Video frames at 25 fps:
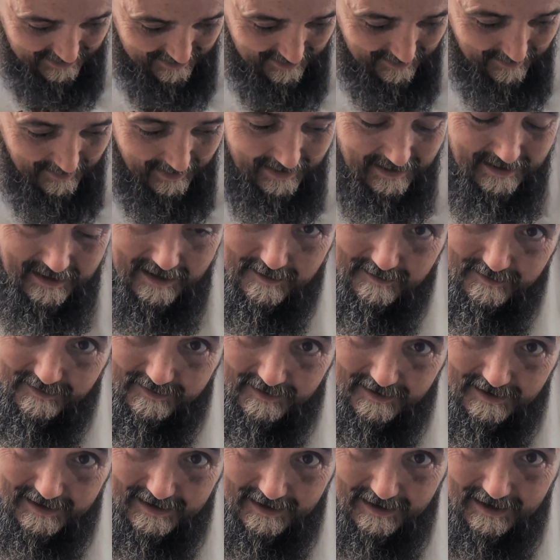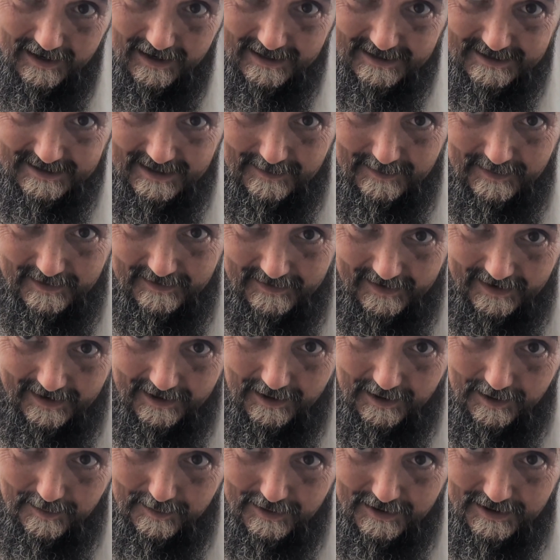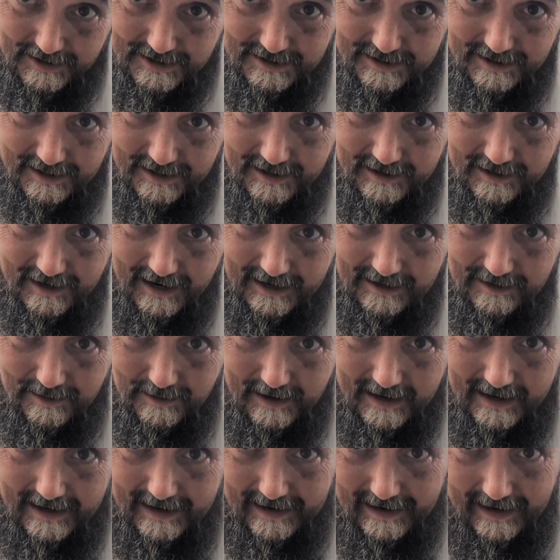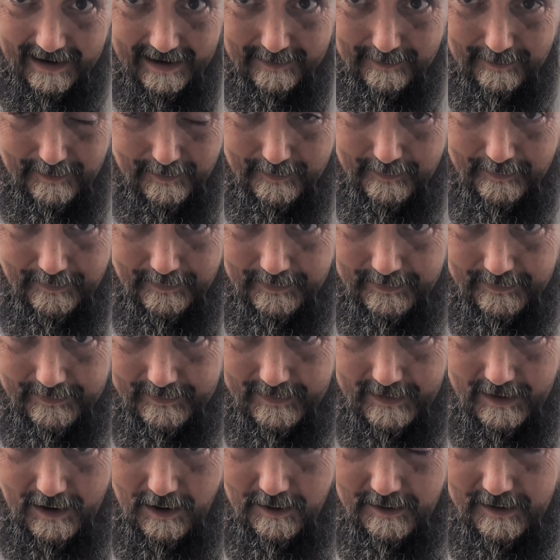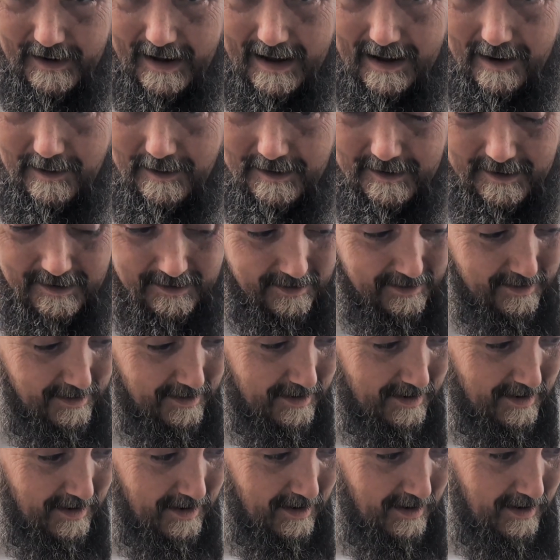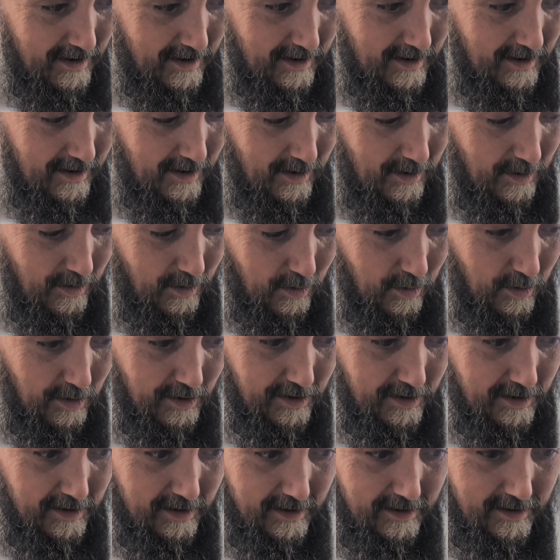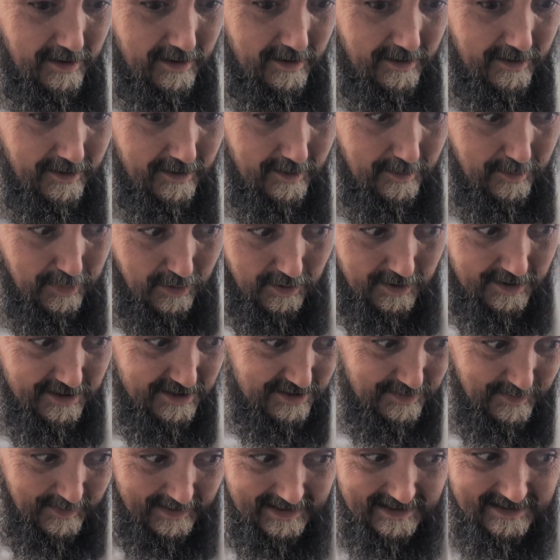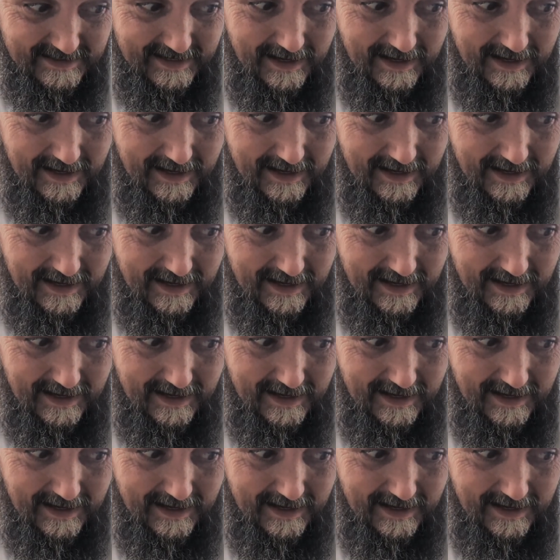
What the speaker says: either my club foot locks up if I go to push the correct way and I go down, or the board spins